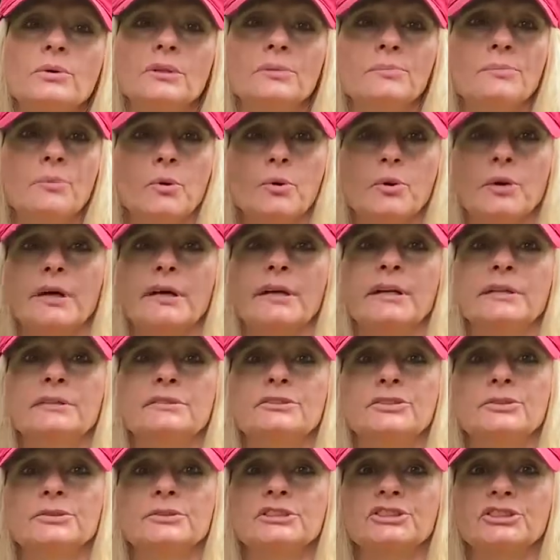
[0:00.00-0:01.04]

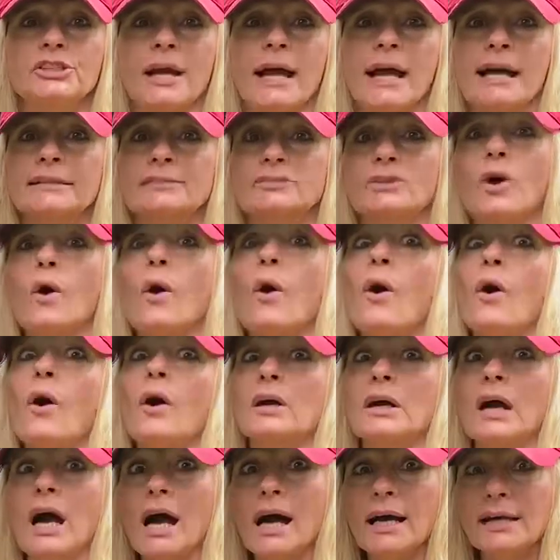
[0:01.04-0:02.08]
important to attract all
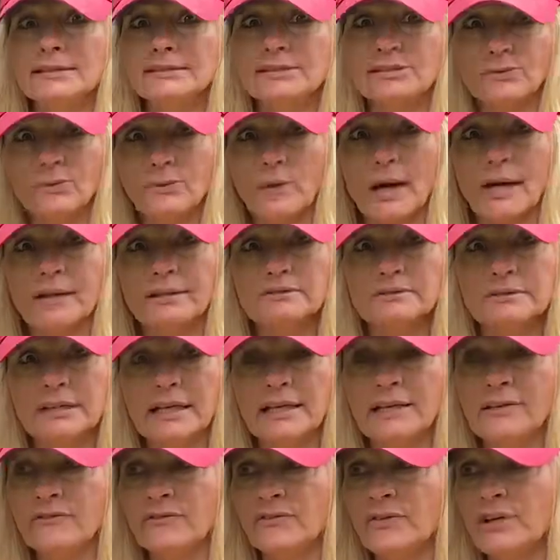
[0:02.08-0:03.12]
kinds of wildlife